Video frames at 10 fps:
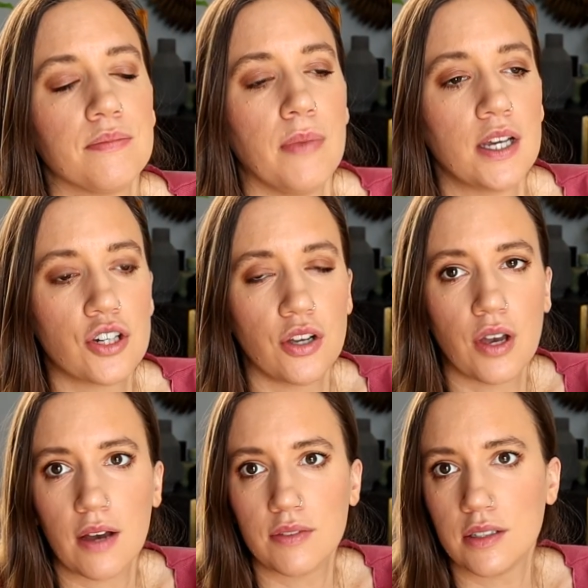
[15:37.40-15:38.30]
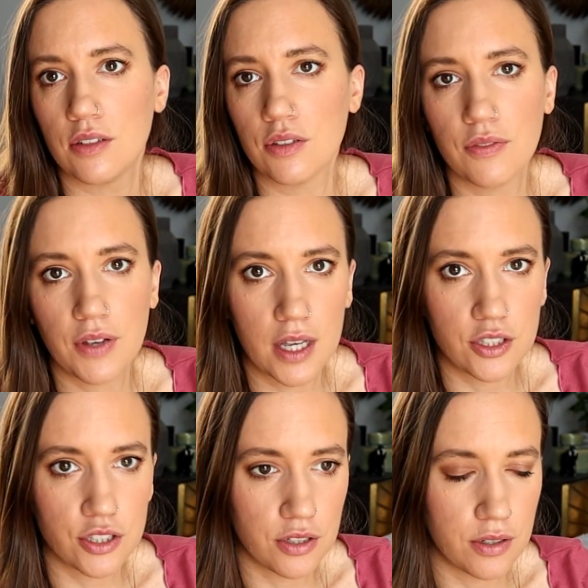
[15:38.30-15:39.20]
make sure you have that
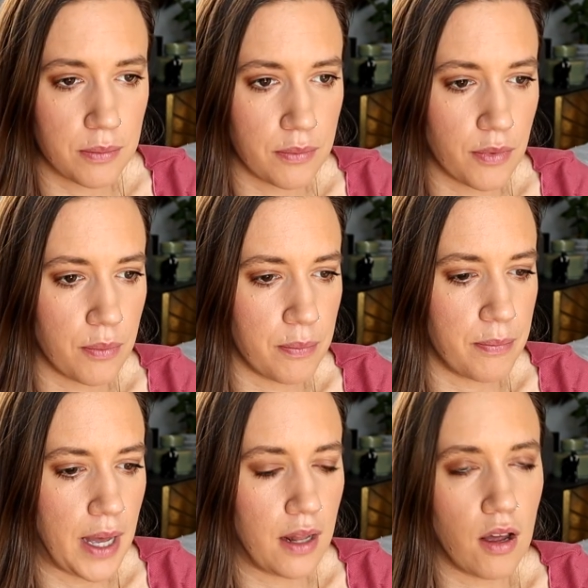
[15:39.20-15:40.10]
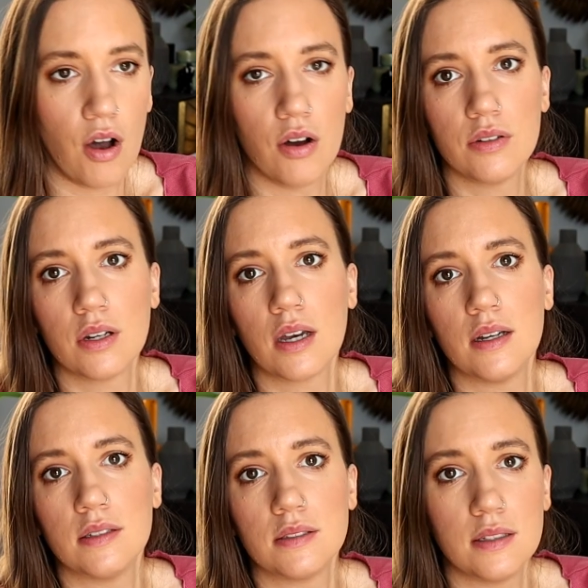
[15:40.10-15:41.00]
notification bell on,
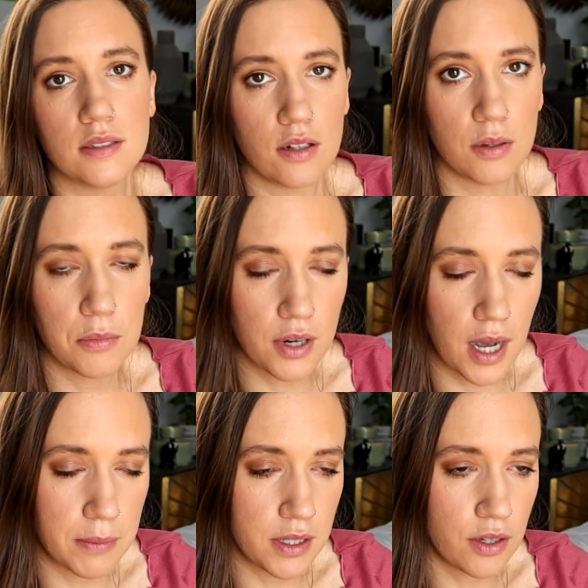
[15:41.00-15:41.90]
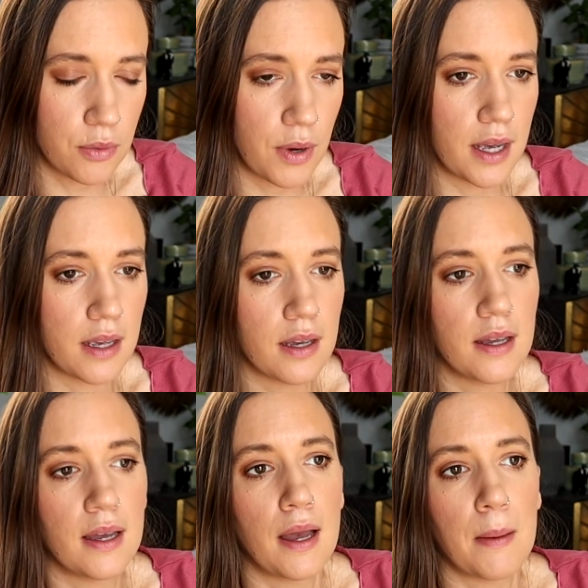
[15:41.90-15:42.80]
because there's a lot more coming your way.
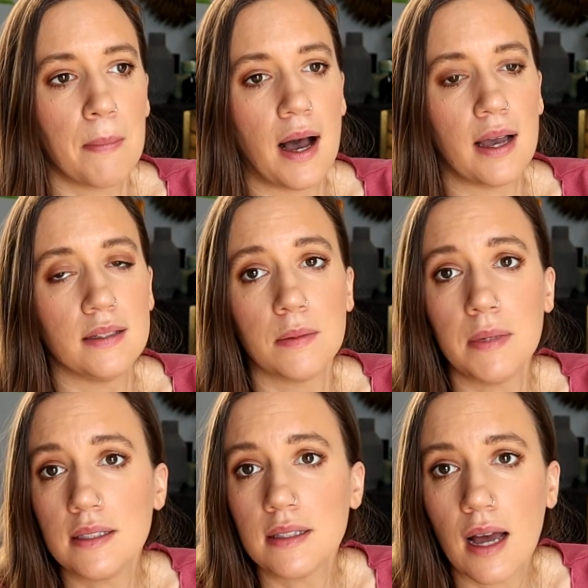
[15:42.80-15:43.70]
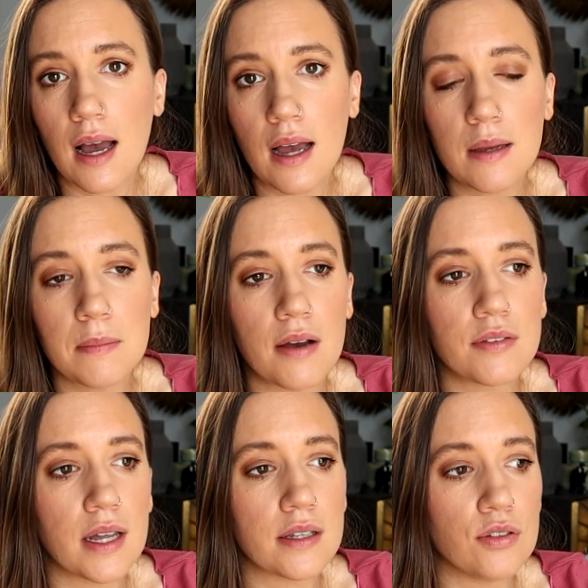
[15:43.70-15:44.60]
But in the meantime, I
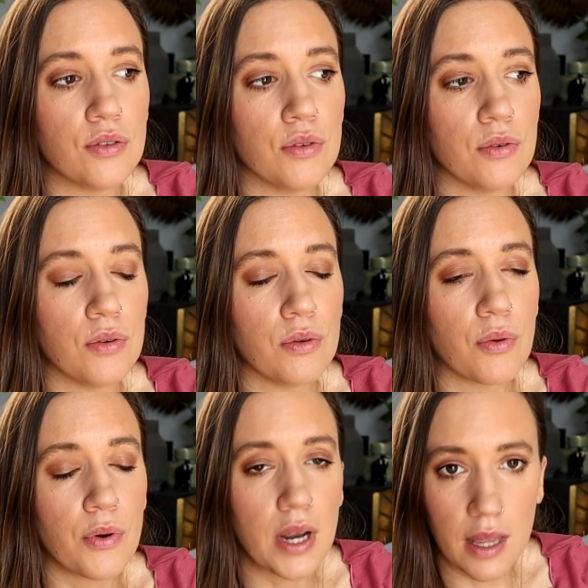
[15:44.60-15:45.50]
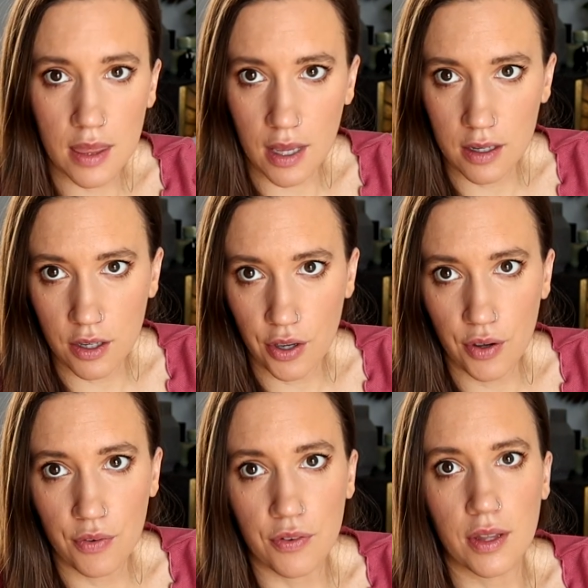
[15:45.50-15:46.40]
would like to really thank
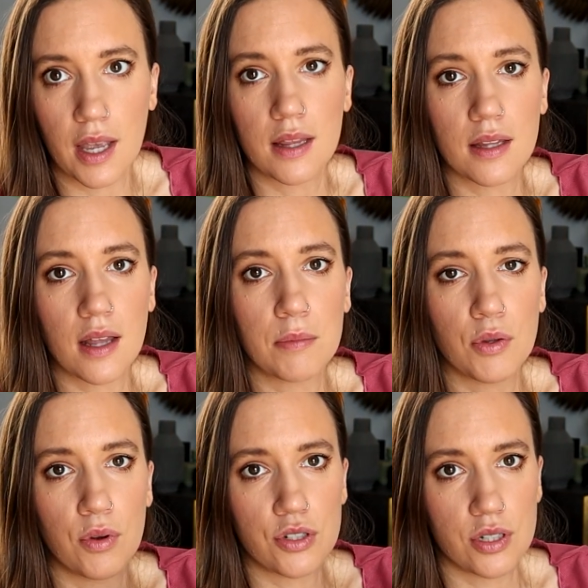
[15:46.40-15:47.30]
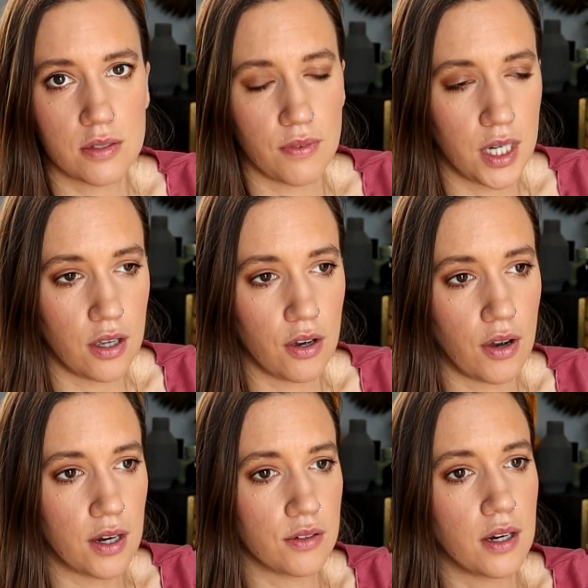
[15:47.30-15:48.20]
you for taking the time to watch this video.
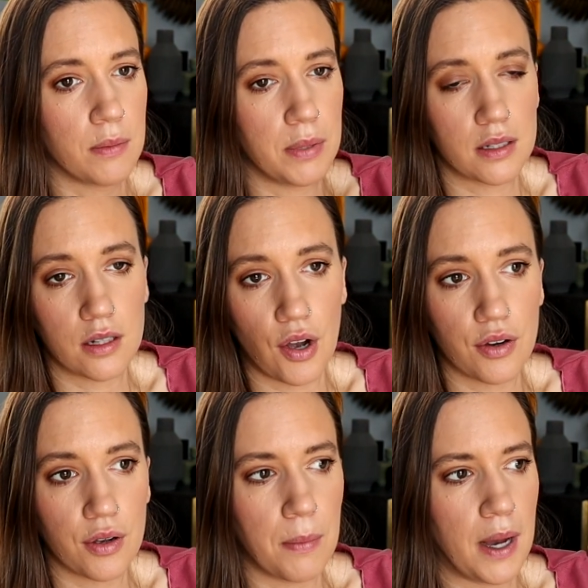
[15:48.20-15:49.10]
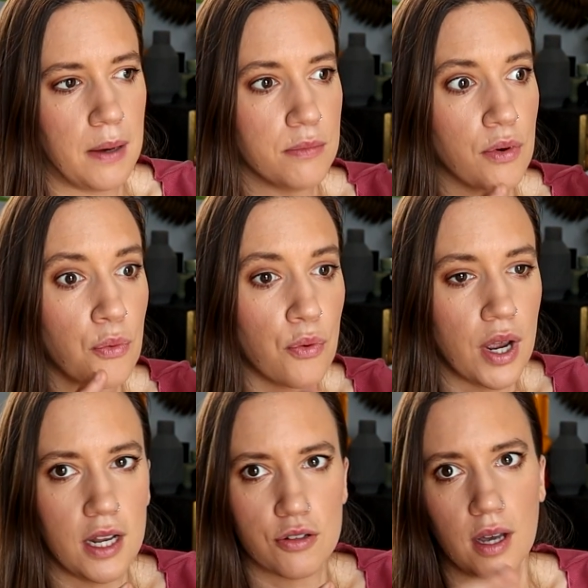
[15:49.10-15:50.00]
I know they're a bit long, but I'm
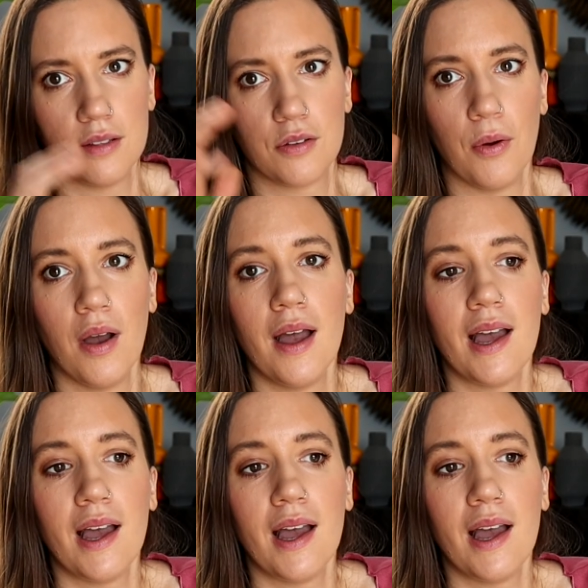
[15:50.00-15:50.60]
really trying to